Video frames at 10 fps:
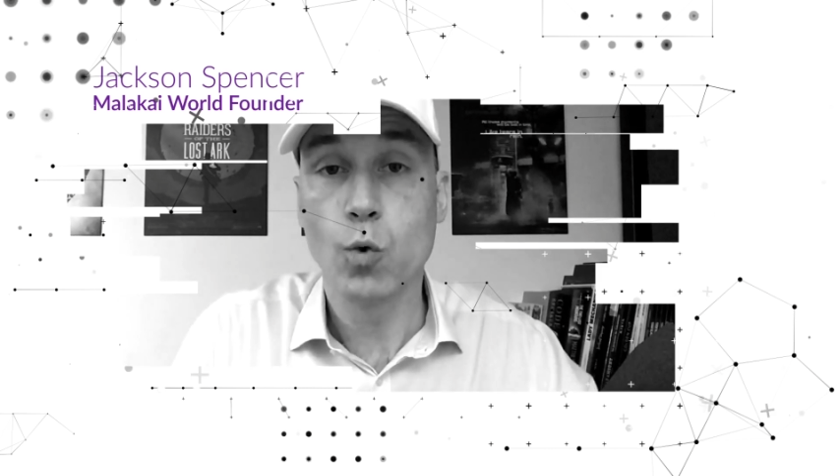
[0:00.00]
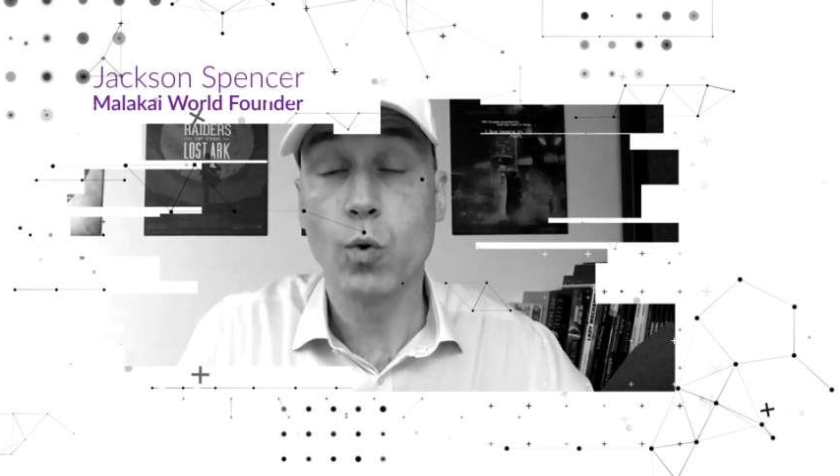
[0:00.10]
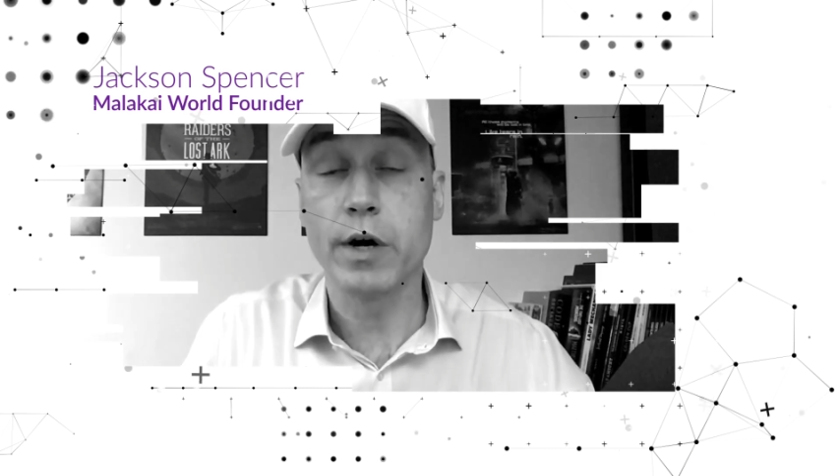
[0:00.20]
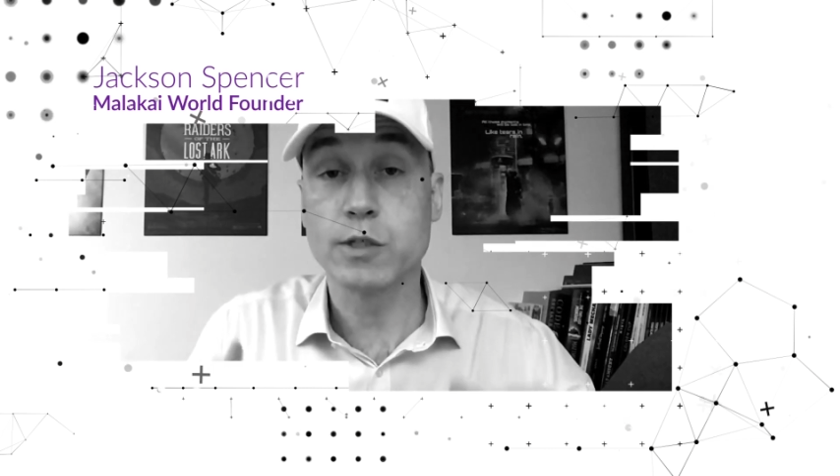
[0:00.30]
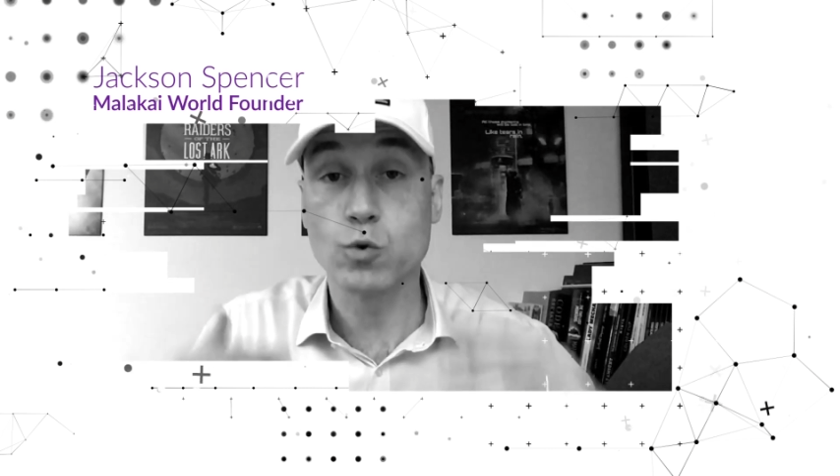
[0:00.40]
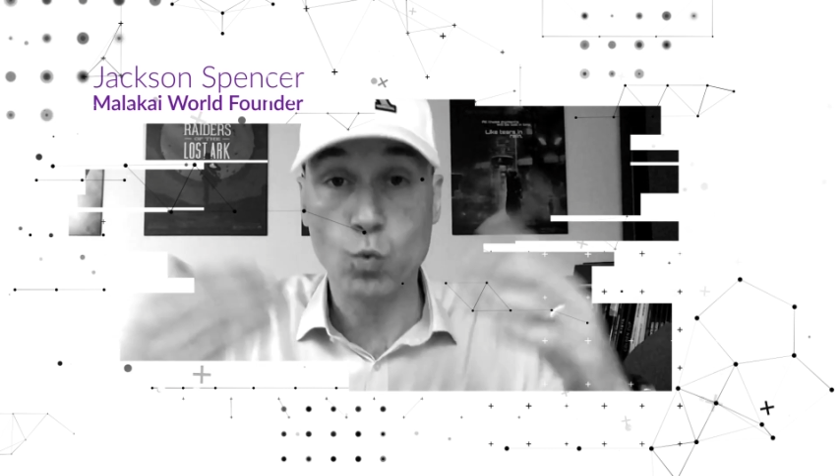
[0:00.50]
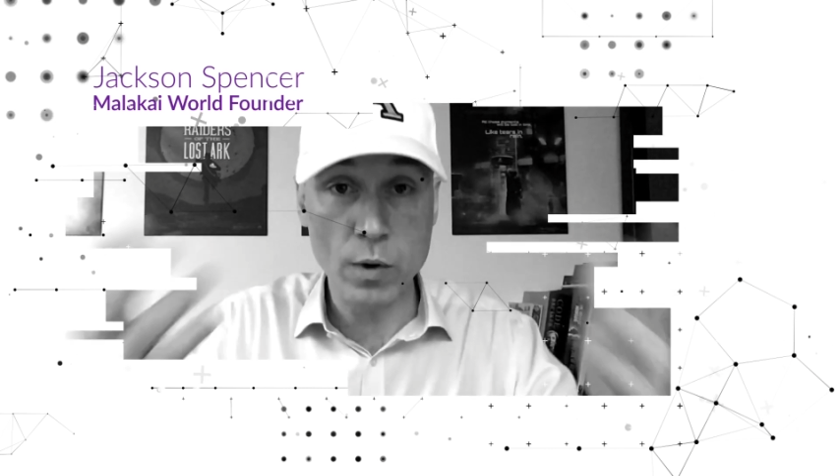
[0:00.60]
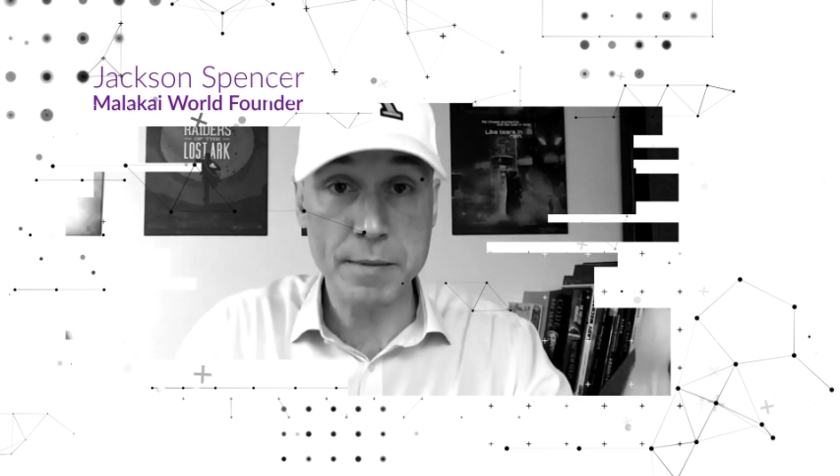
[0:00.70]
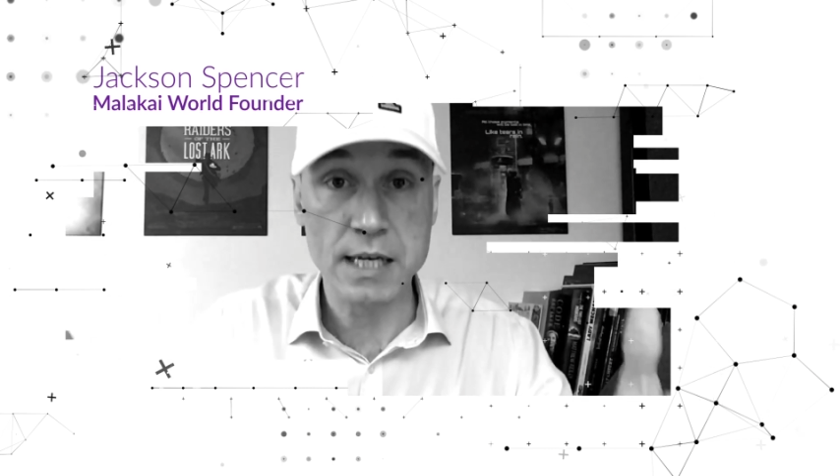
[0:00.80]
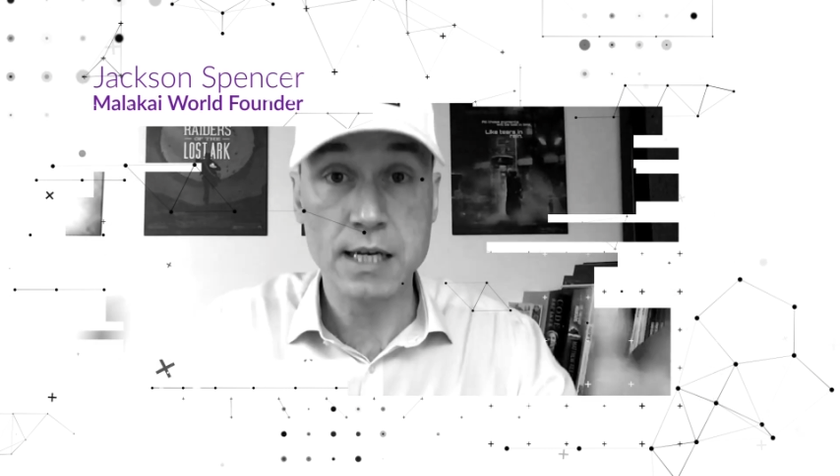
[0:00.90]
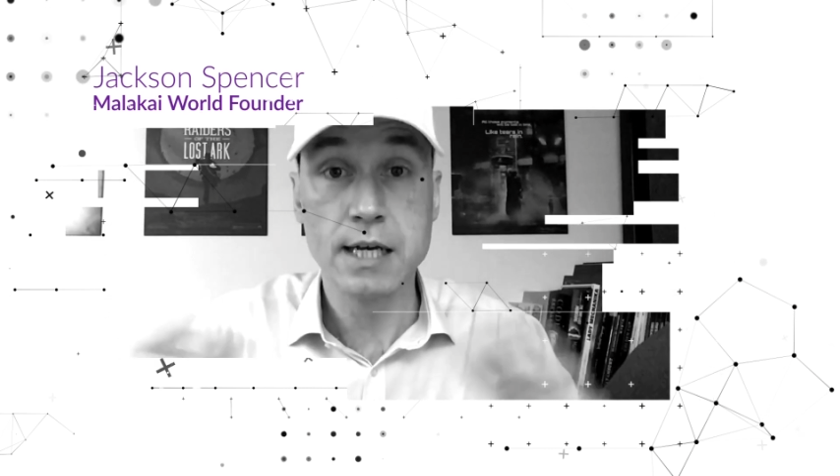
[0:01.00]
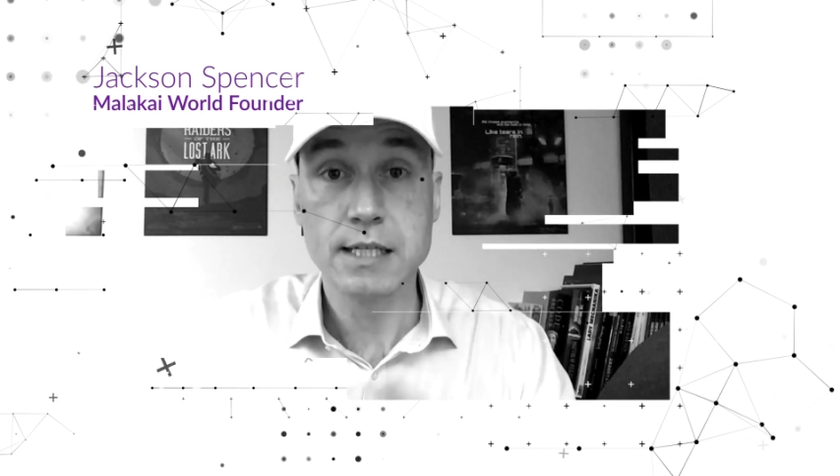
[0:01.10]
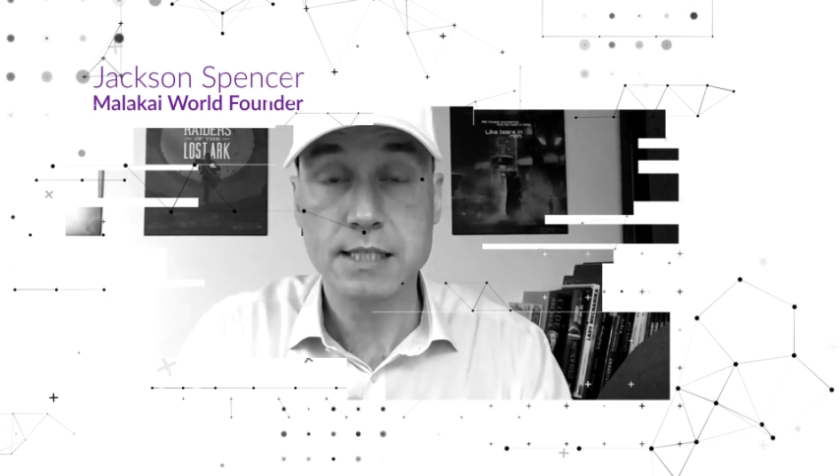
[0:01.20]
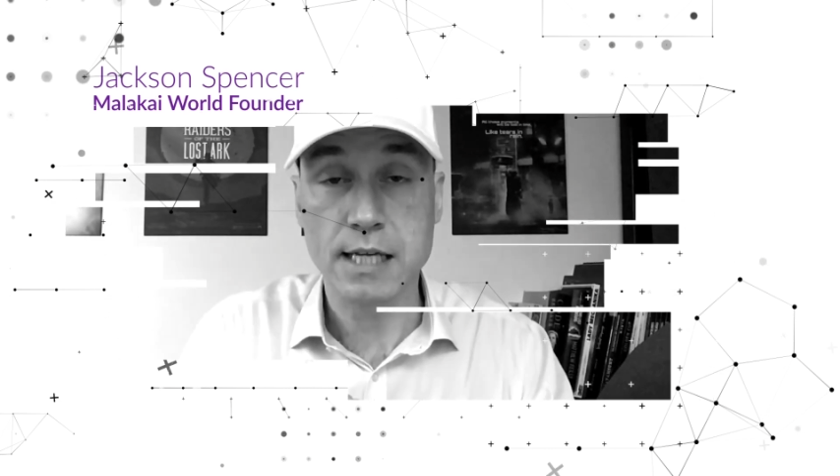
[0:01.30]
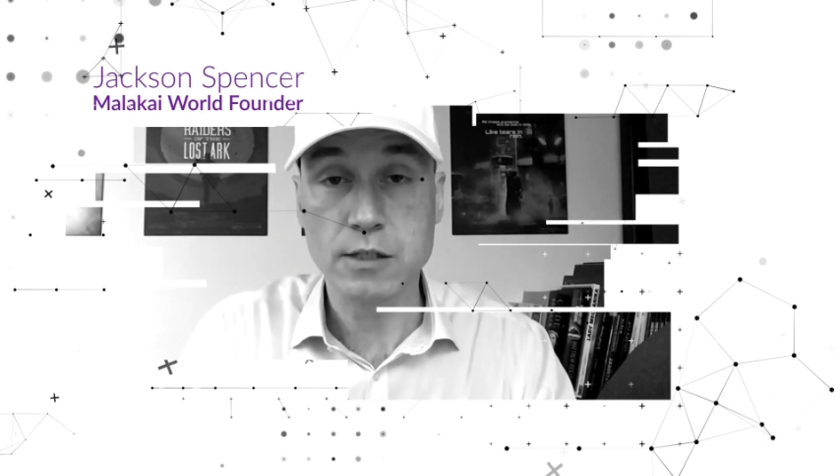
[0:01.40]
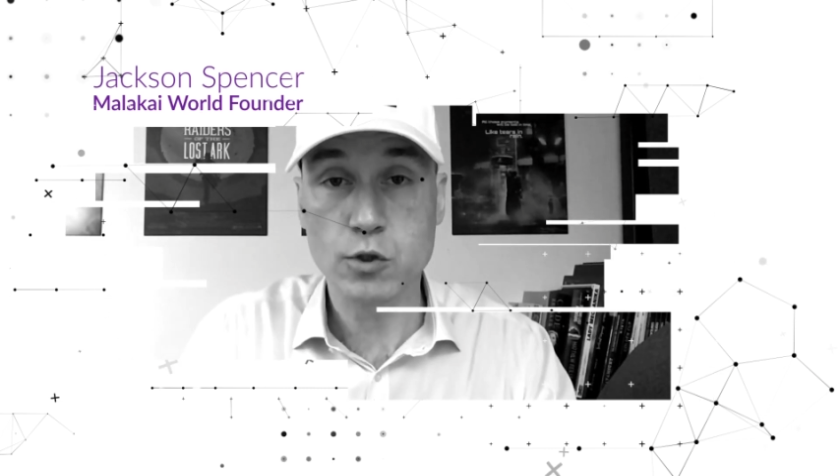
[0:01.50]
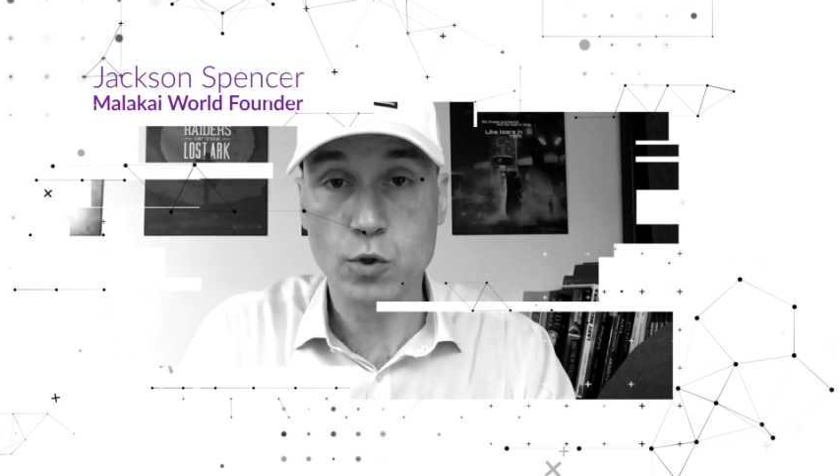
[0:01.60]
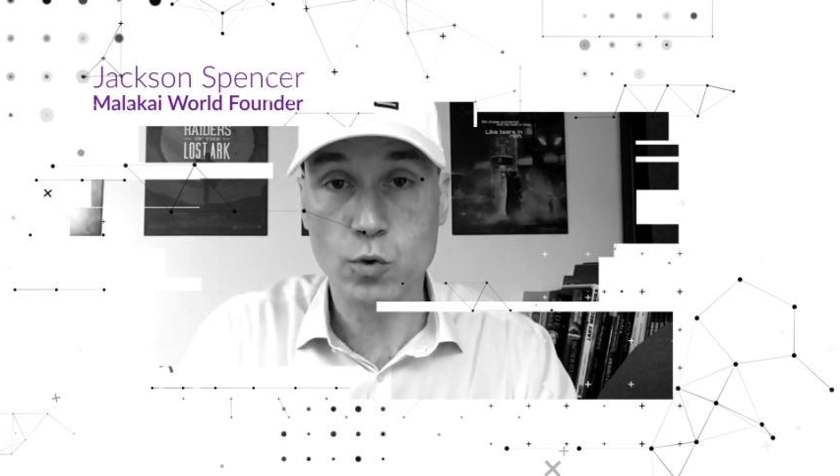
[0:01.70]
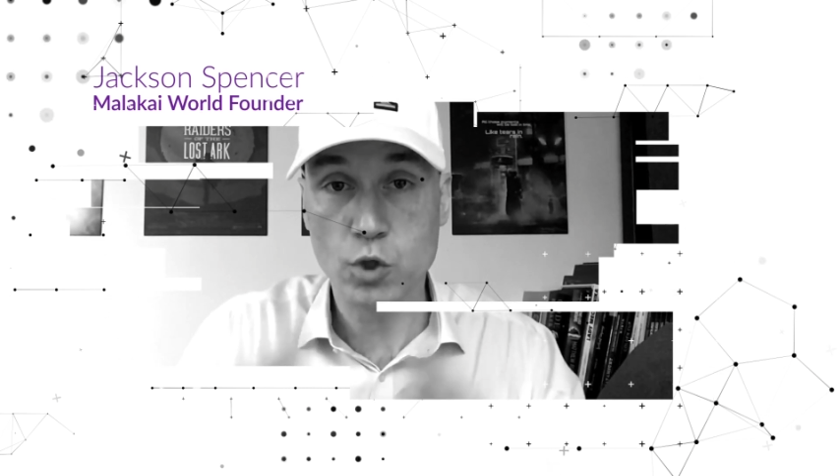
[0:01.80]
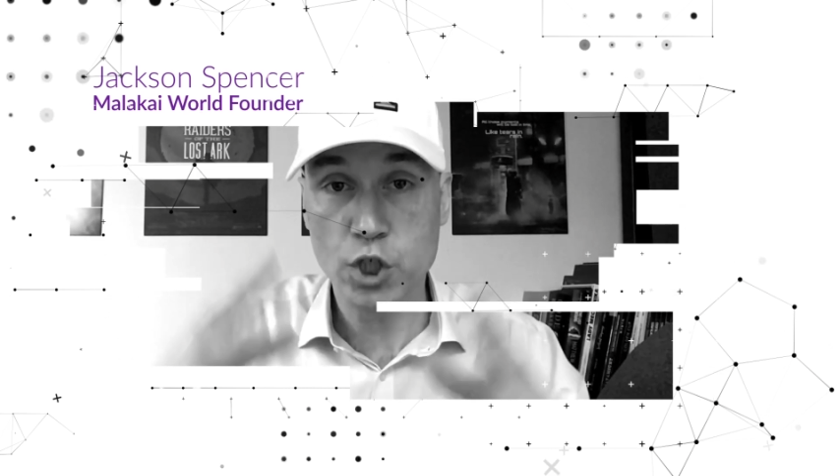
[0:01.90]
whereas women tend to